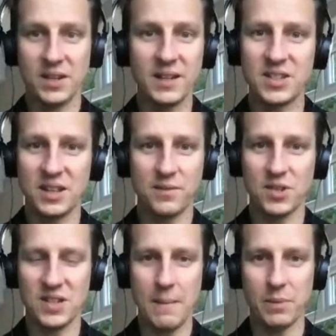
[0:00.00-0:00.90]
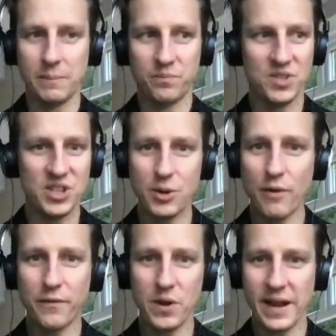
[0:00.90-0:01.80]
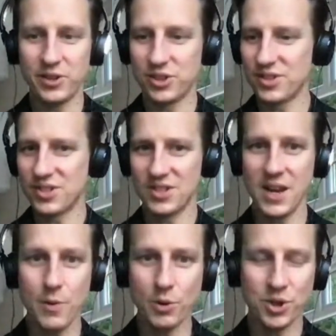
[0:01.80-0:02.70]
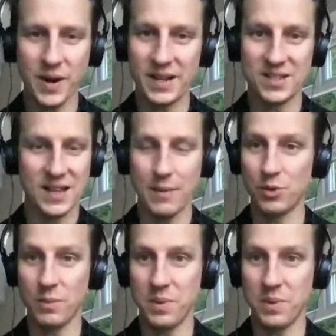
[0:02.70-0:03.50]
moves by the 19th of December. Zero free agents.